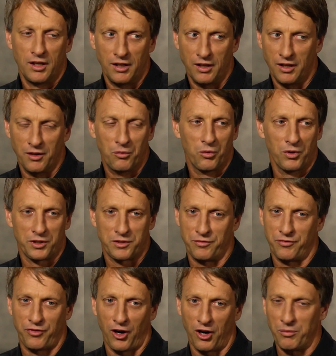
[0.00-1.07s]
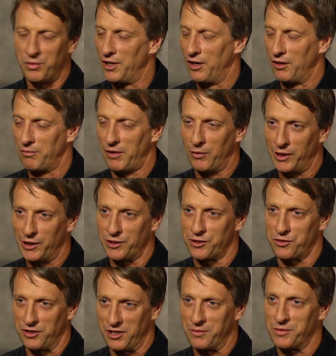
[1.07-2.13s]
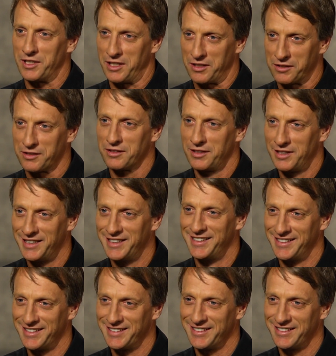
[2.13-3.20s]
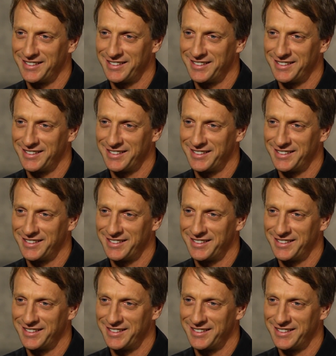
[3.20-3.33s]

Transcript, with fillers: It, it worked far beyond my wildest dreams. Yes.